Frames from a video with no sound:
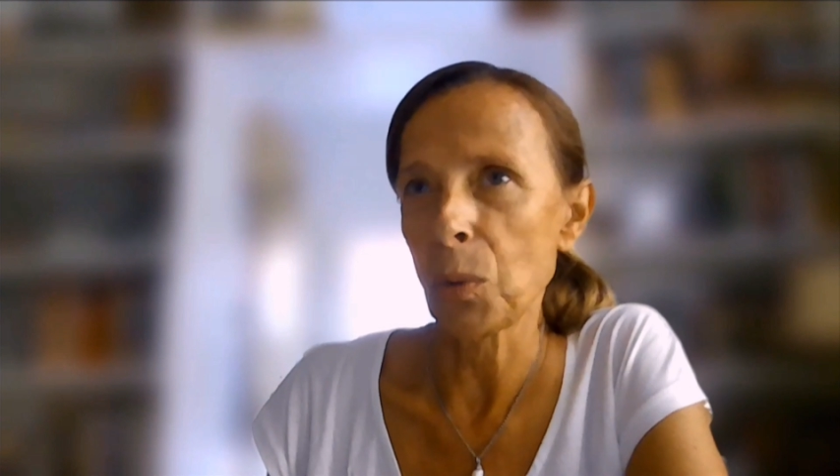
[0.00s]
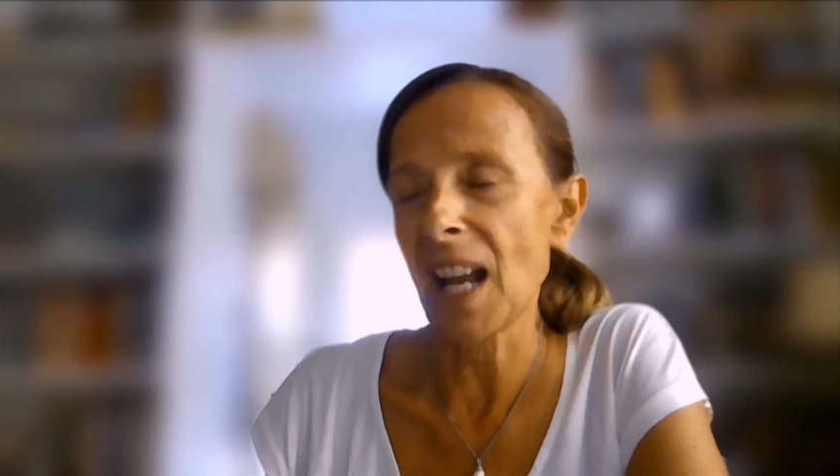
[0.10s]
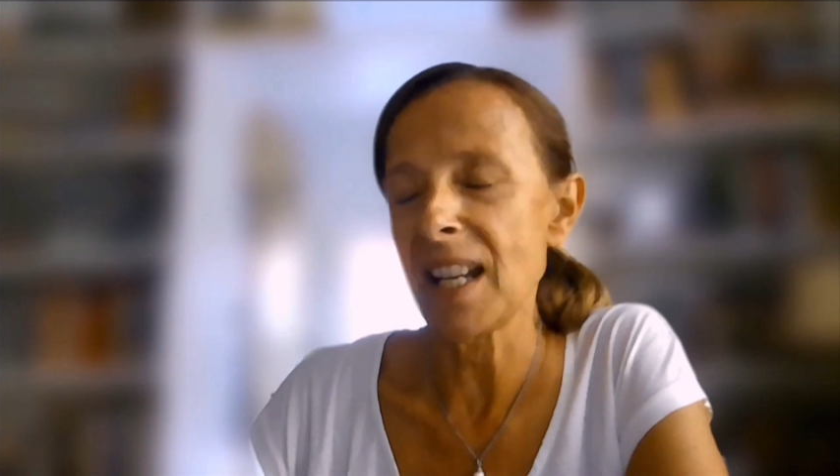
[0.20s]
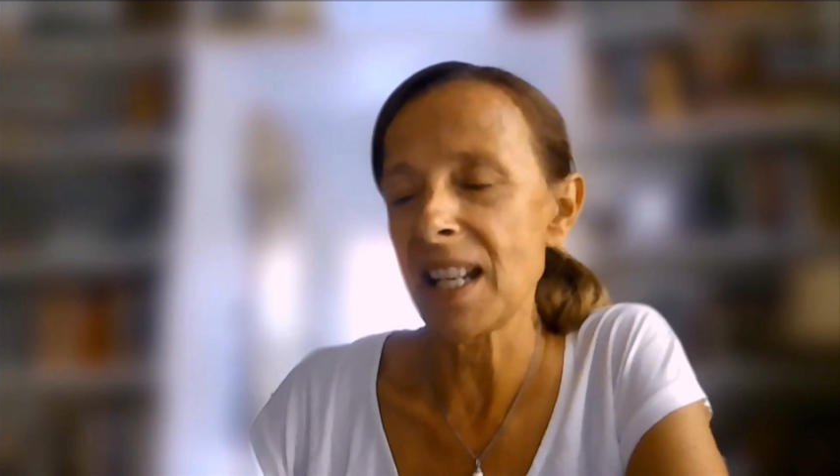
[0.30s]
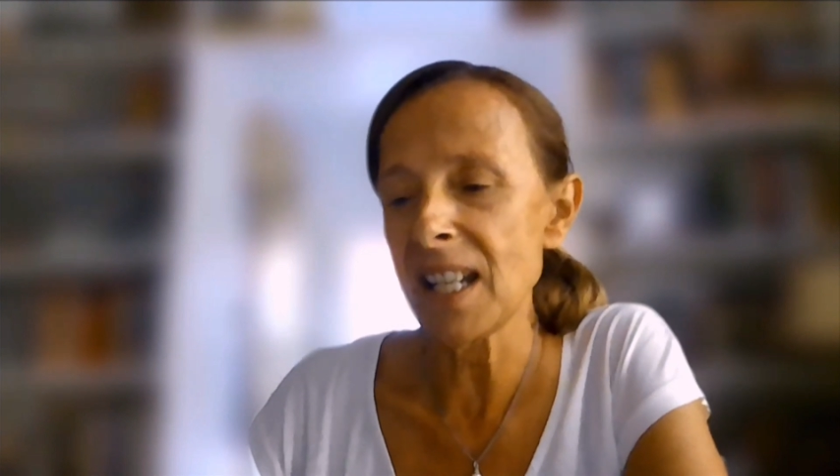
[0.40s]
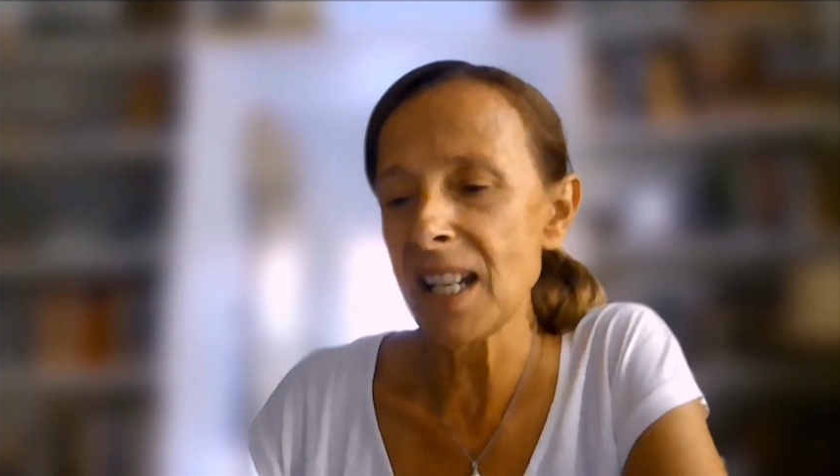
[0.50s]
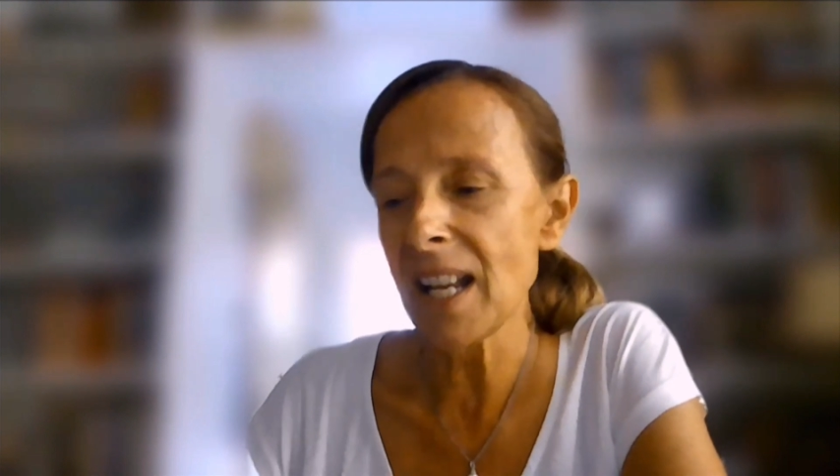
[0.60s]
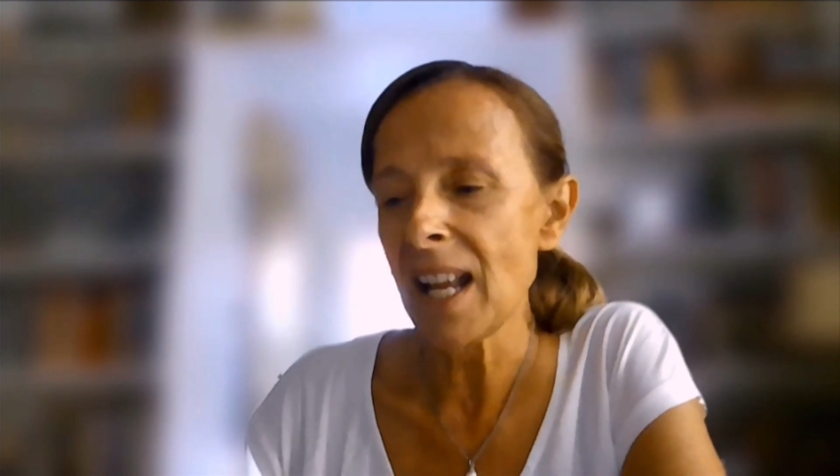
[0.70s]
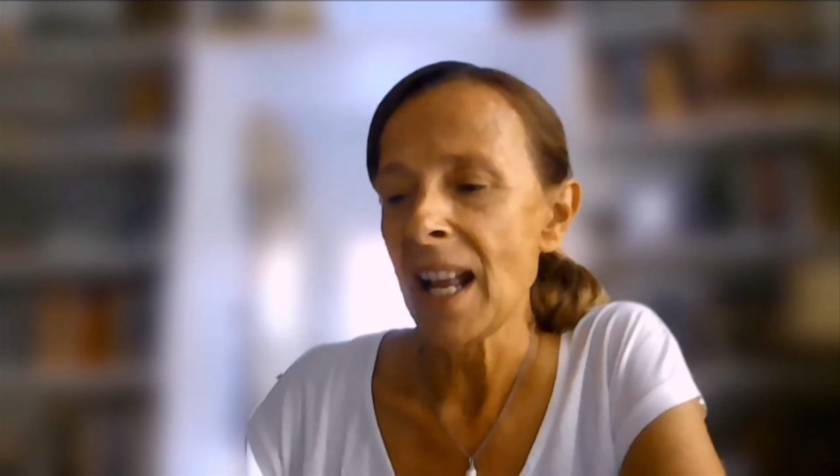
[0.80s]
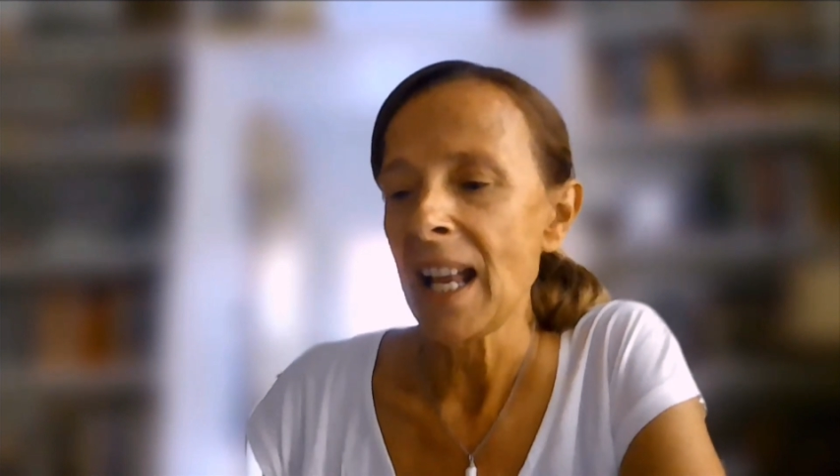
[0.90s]

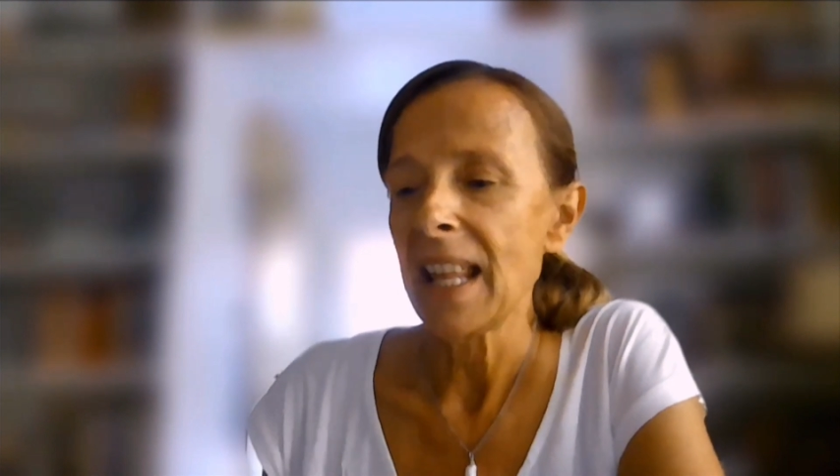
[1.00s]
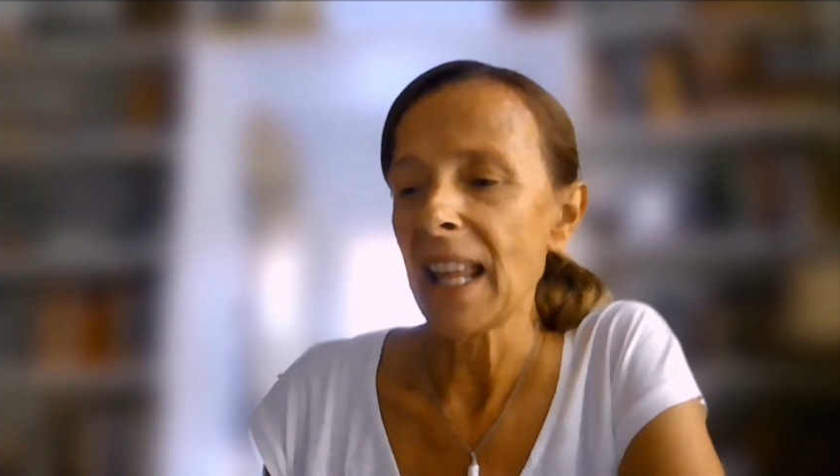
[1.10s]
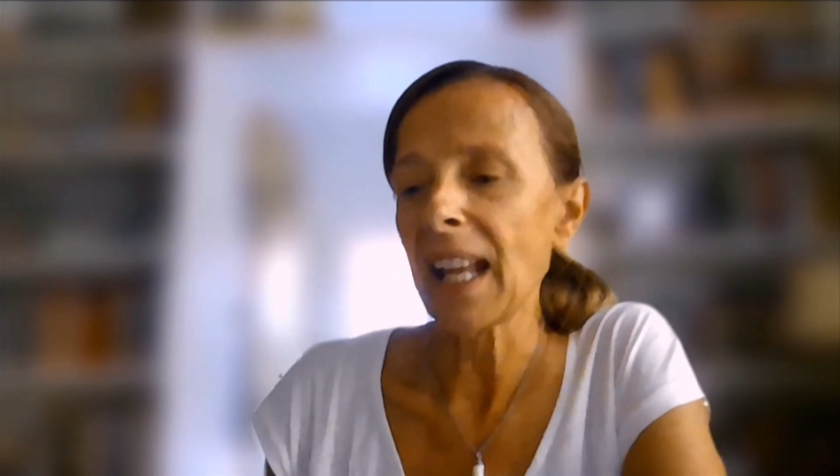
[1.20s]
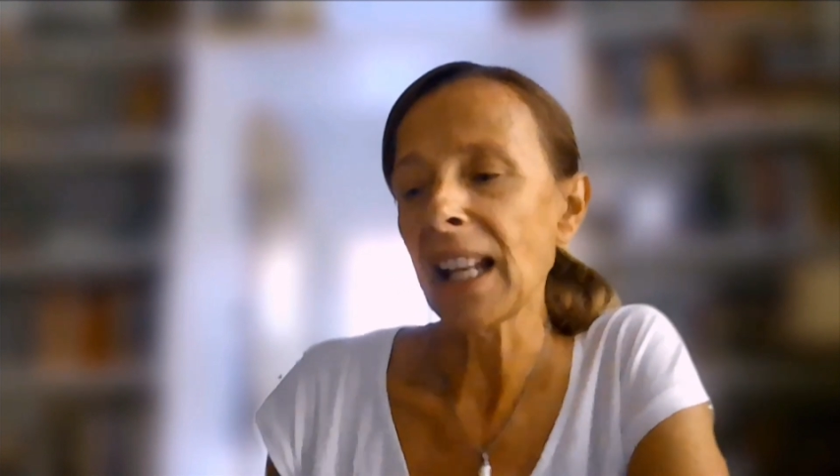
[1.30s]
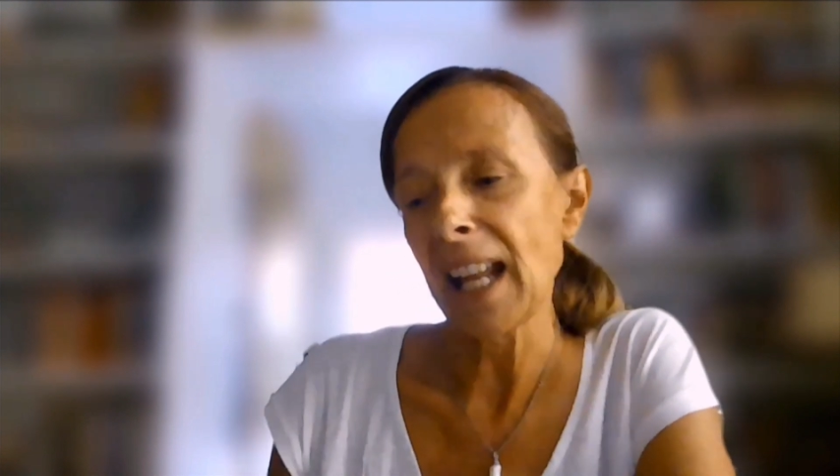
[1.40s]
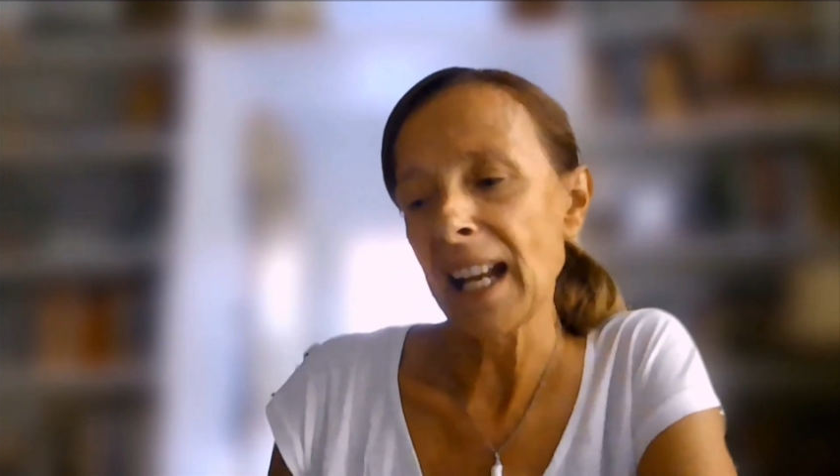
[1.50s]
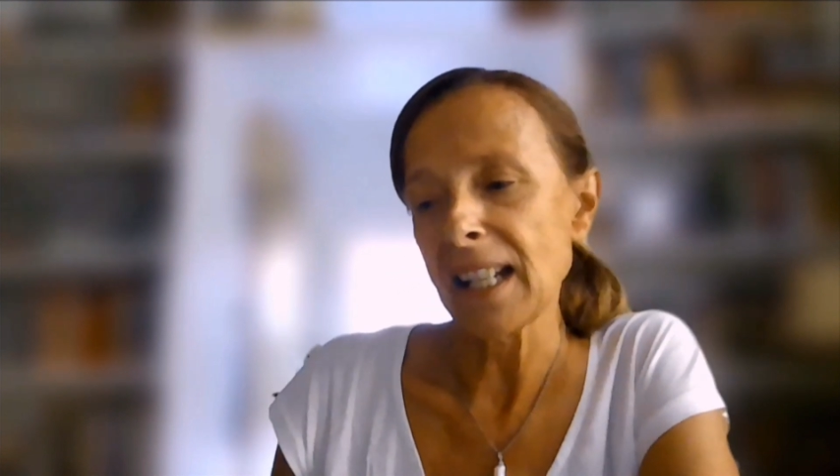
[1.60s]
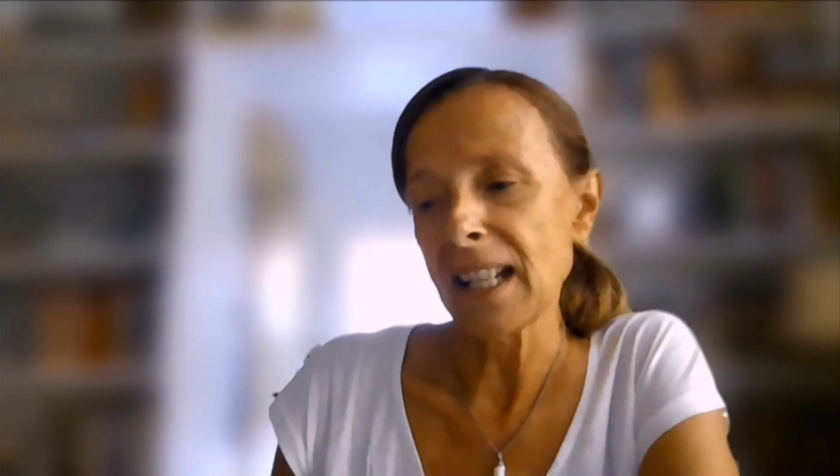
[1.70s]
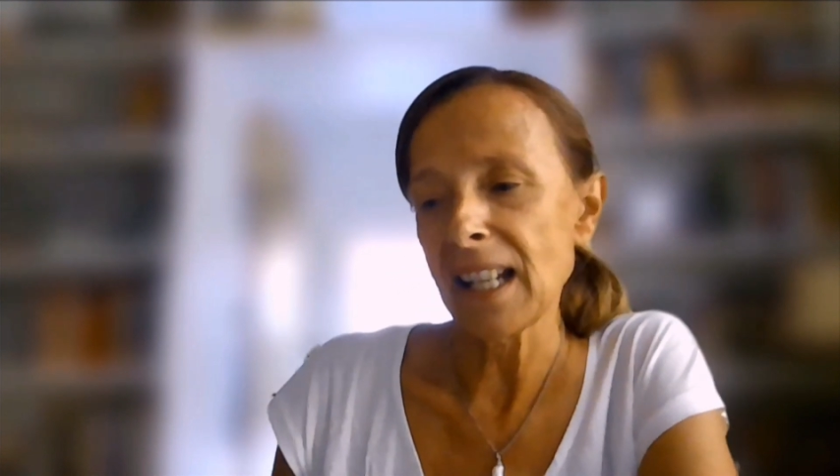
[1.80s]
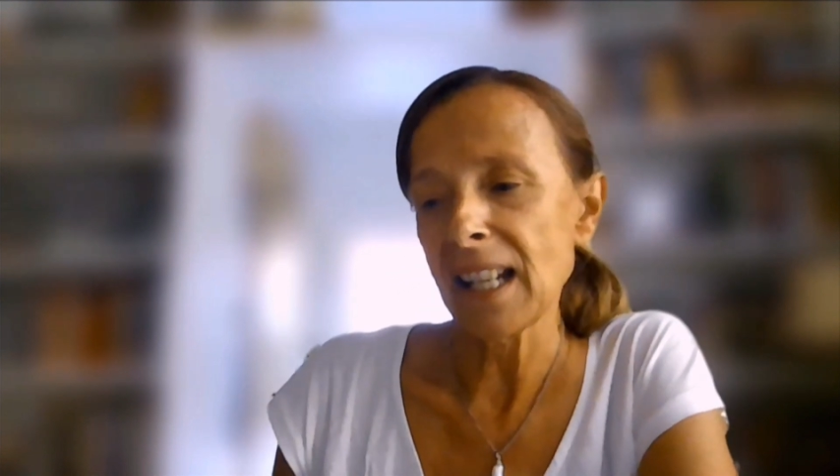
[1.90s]
idea. They
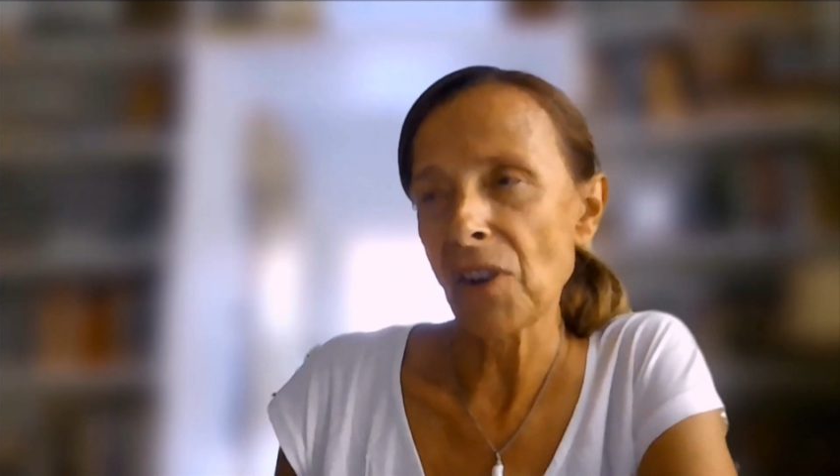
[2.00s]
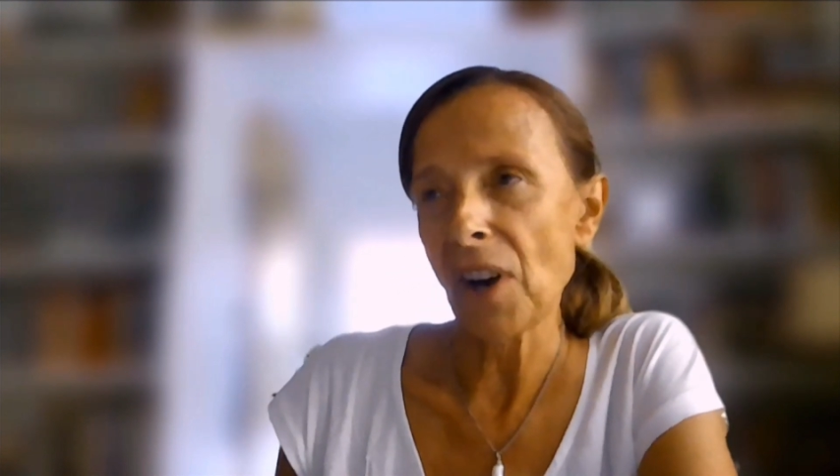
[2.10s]
collected the